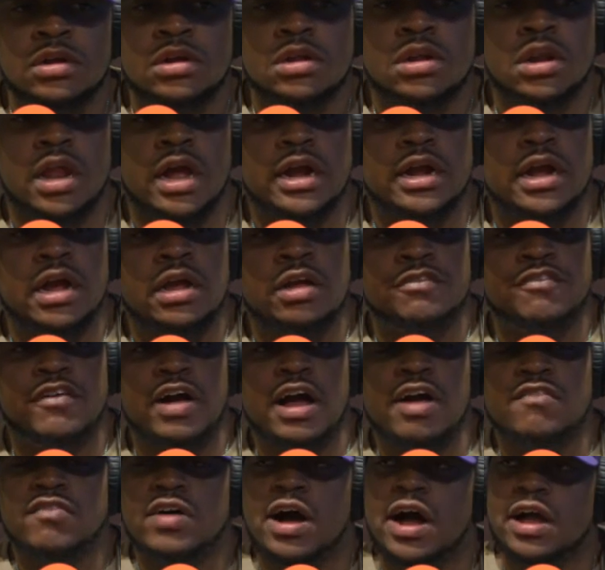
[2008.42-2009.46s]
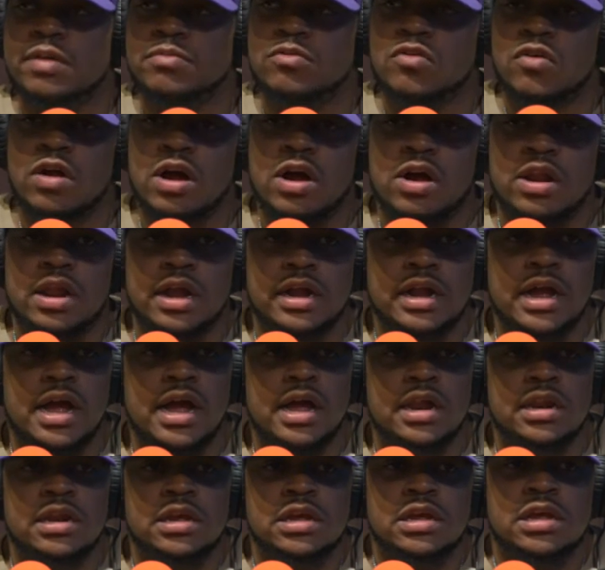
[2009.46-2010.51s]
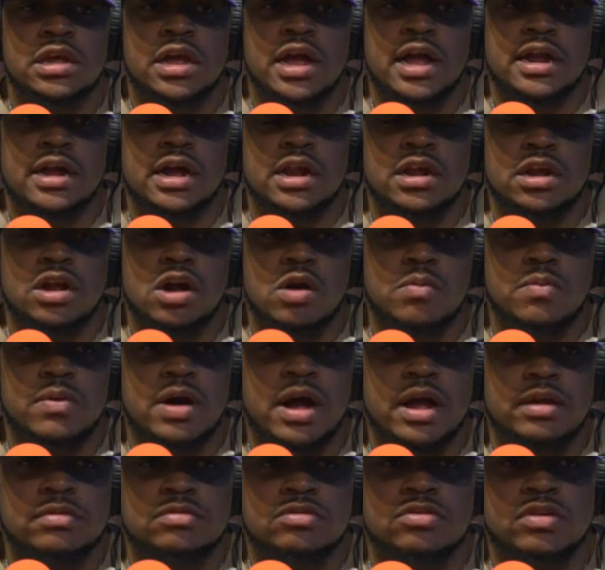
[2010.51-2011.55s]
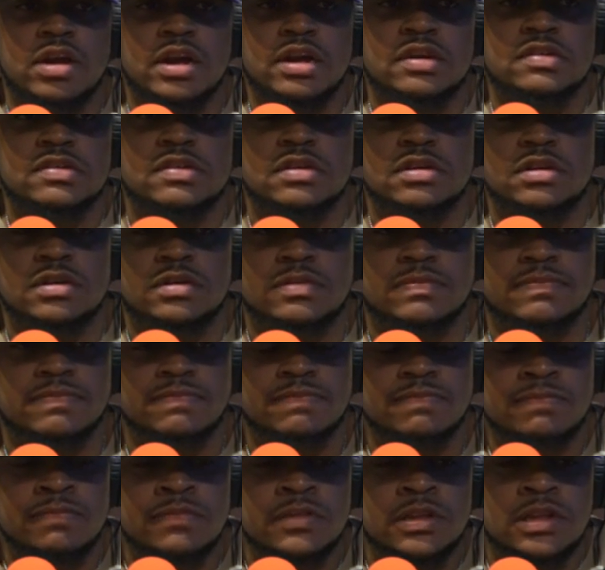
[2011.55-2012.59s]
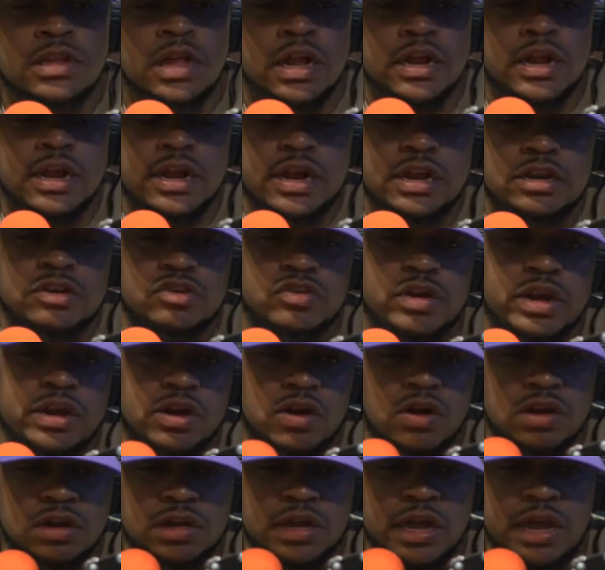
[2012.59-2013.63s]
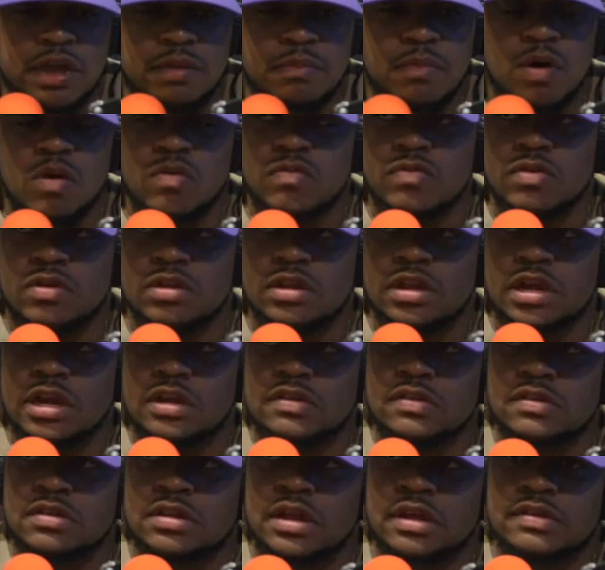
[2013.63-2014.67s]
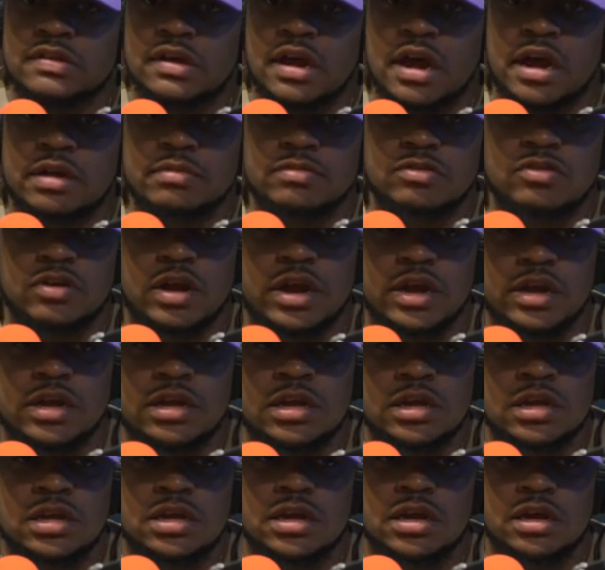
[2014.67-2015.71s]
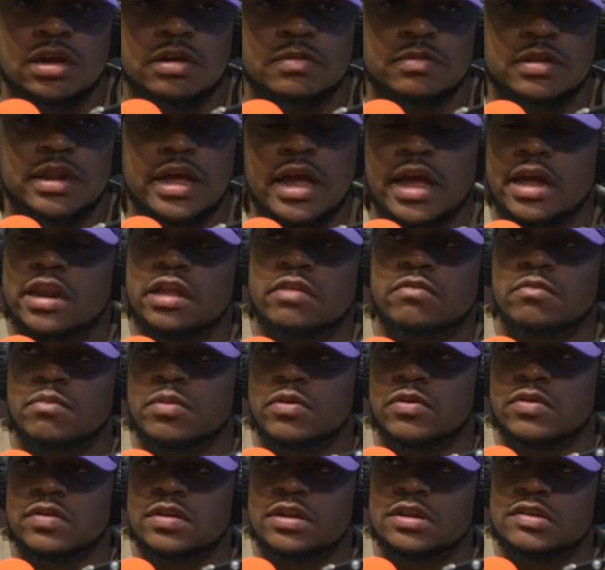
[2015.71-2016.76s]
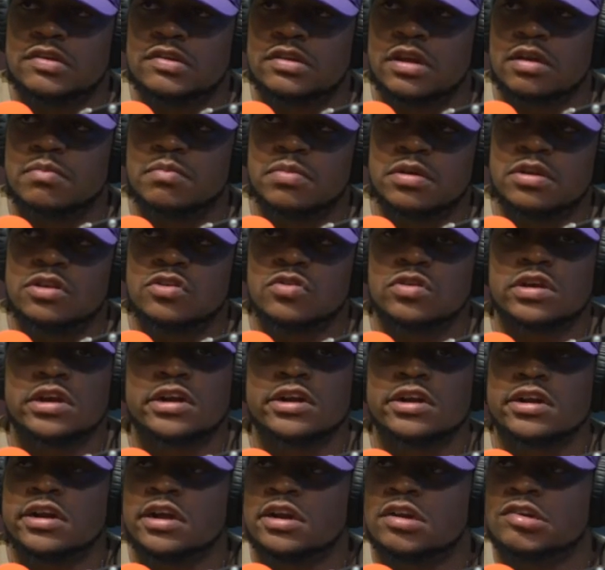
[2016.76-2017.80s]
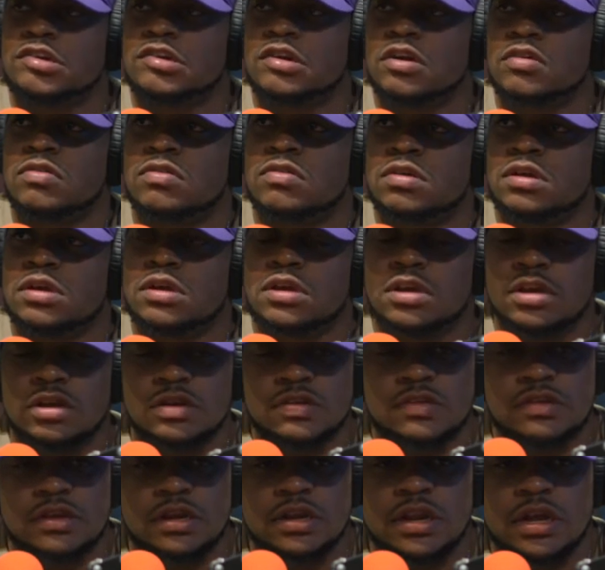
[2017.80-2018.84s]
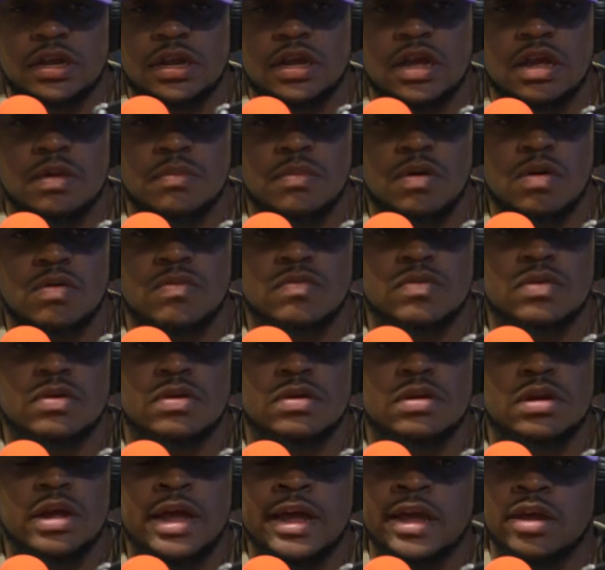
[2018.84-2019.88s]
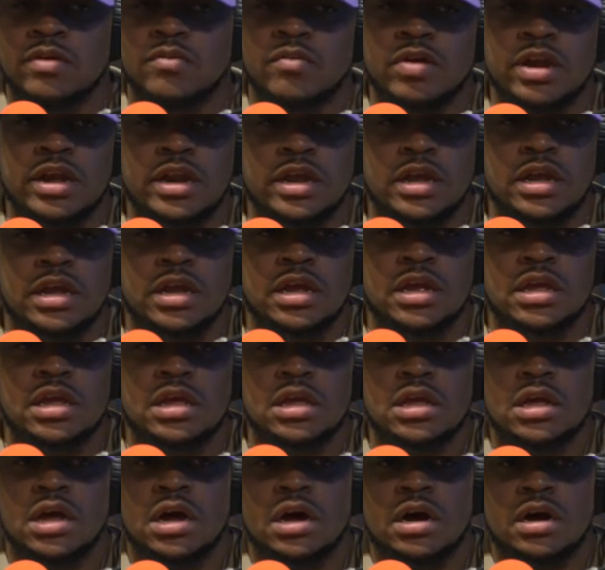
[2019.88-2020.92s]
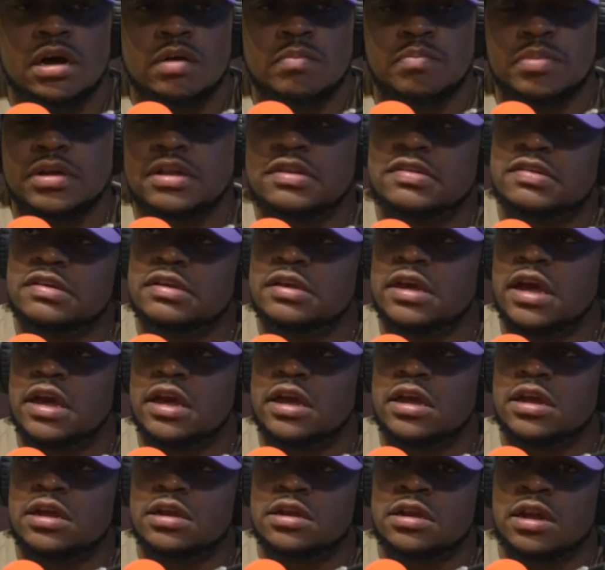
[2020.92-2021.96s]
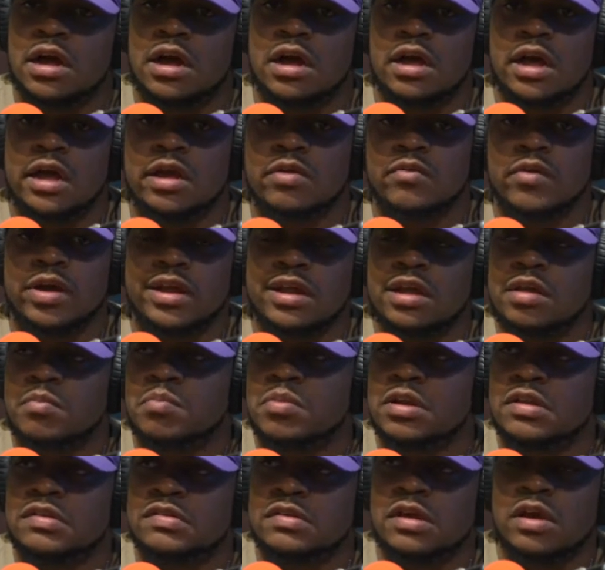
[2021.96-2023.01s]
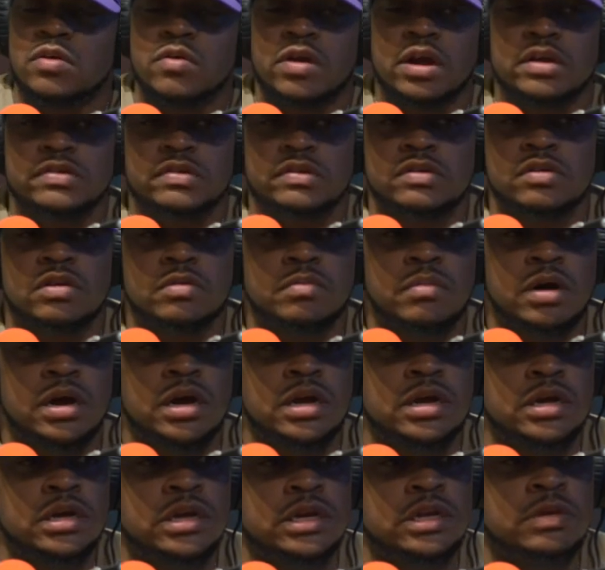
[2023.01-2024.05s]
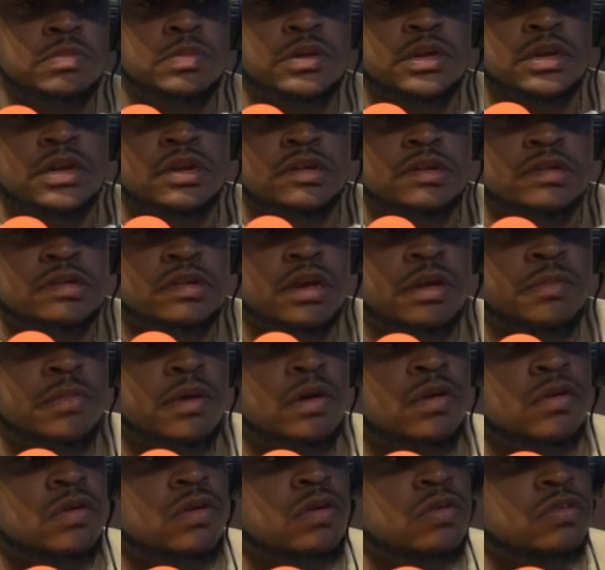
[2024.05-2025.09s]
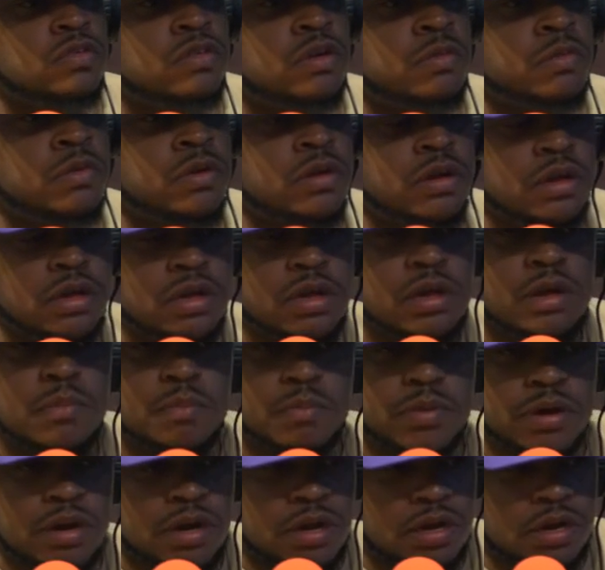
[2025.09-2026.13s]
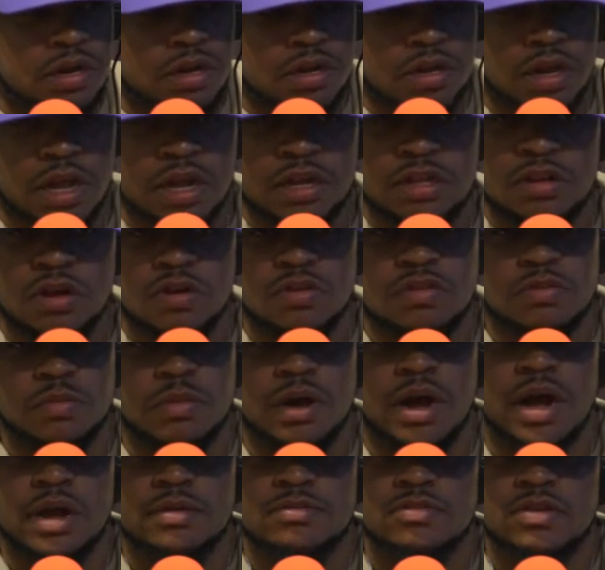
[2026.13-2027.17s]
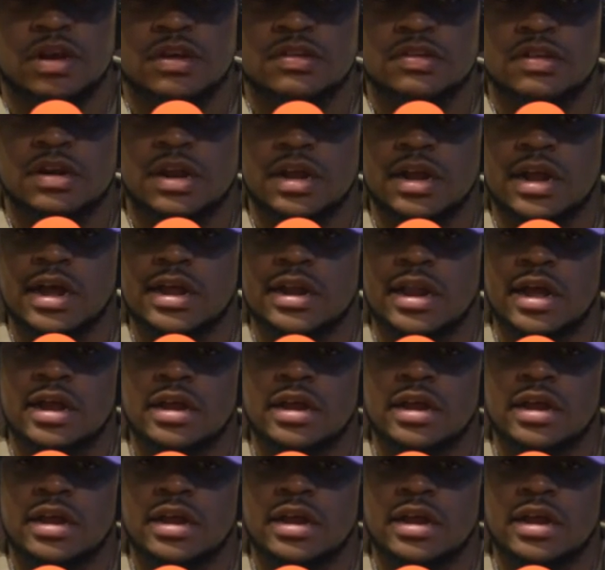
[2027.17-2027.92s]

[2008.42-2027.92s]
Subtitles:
If I have a hype crowd, I got a couple hype tracks. I got a track called Game Over. That's a hype track. And that hadn't even been released yet, but you can hear it at a show. You know what I'm saying? Like Game Over, Ain't Ready, BTA. Nah, Ain't Ready and BTA were actually on my EP that just came out on Cold Summer. But those are my hype tracks. Then I got